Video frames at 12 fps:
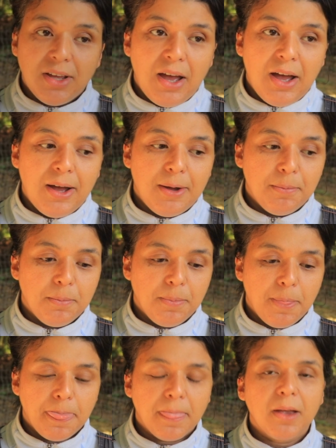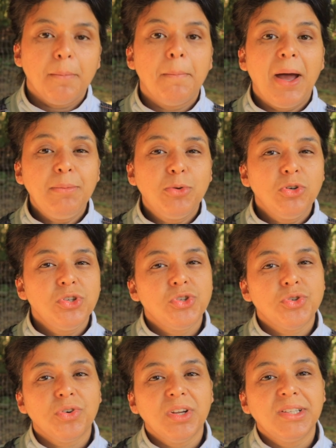My boys,
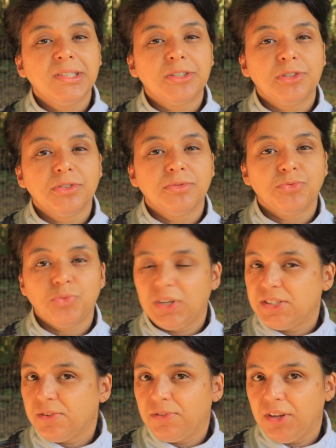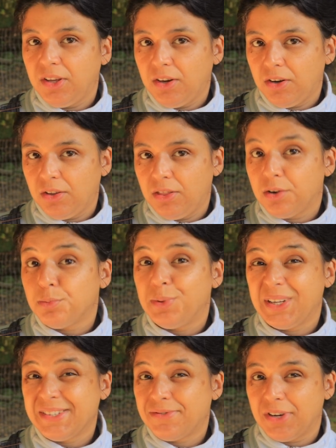during the rest of the year, they're
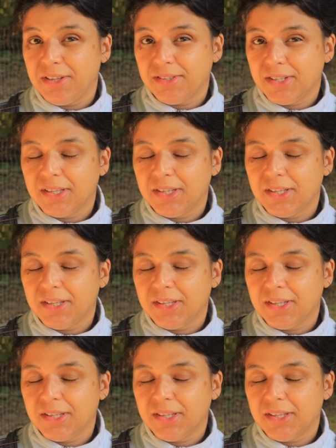best friends.